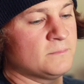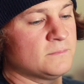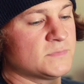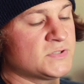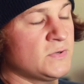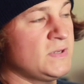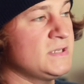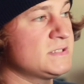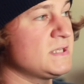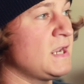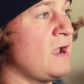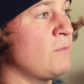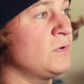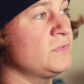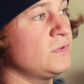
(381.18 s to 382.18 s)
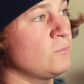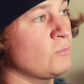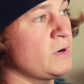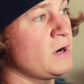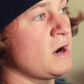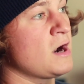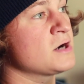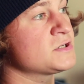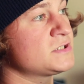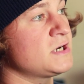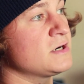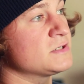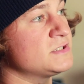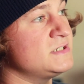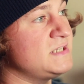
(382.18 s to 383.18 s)
So he said, I want the rear air
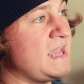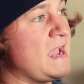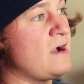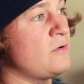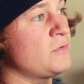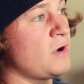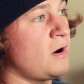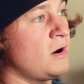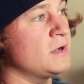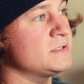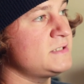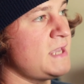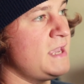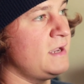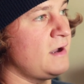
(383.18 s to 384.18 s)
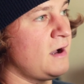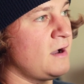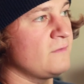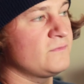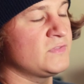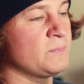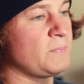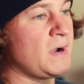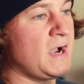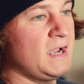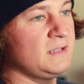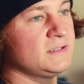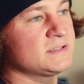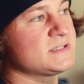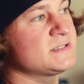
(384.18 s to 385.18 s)
stairs down on takeoff. The
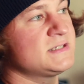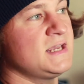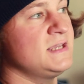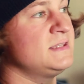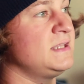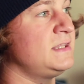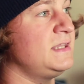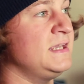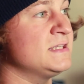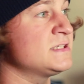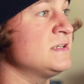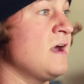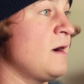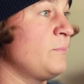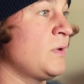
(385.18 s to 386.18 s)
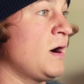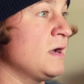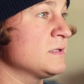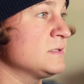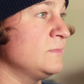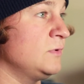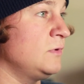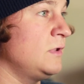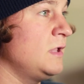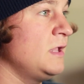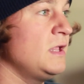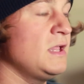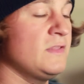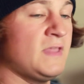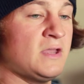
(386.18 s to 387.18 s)
pilots say that it's not possible.
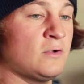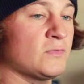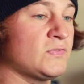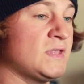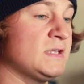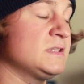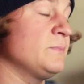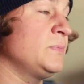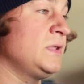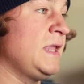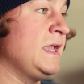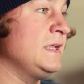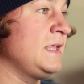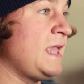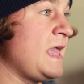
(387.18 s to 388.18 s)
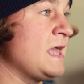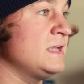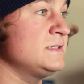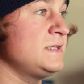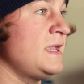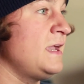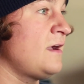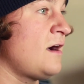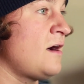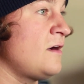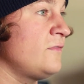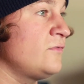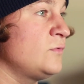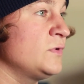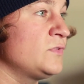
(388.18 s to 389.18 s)
They don't think the plane can take
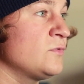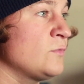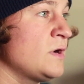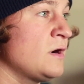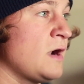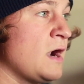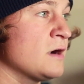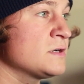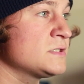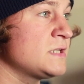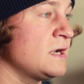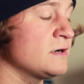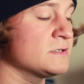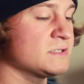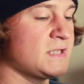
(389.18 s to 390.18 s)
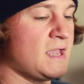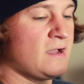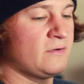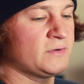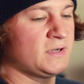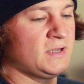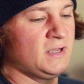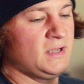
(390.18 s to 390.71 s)
off with the rear air stairs down.